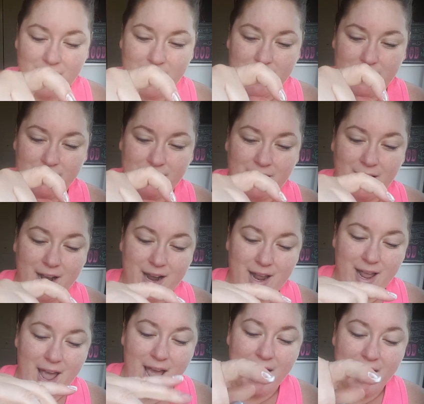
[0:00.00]
and
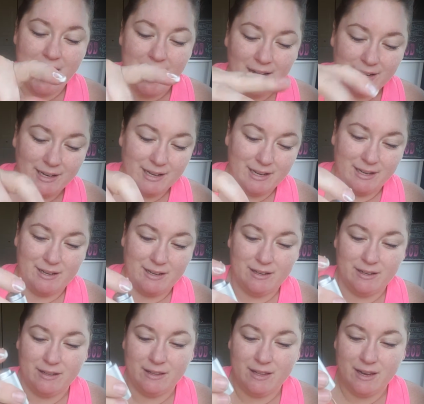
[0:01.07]
I add
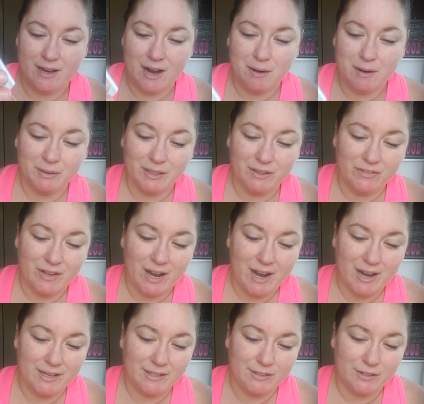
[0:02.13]
in the Uplift
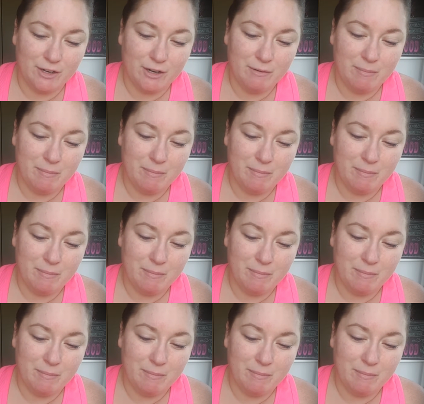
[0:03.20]
Eye Serum,